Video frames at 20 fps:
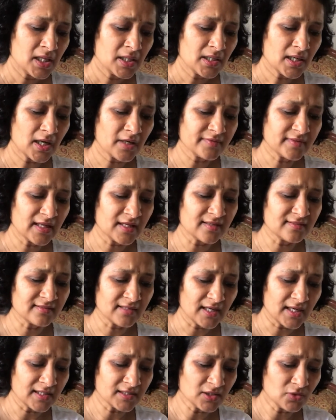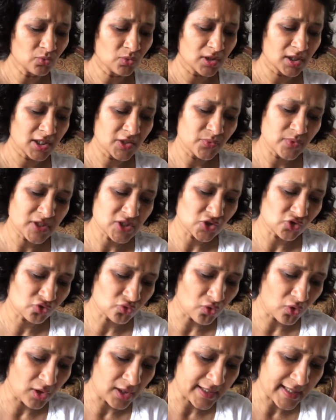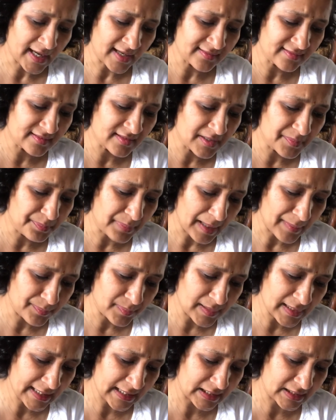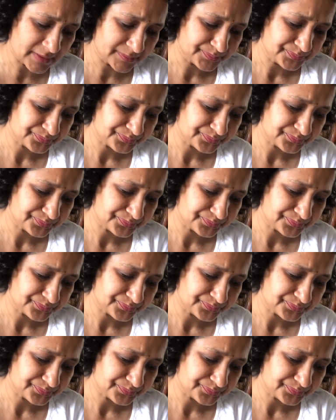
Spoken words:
Now there is another word which is called as republic.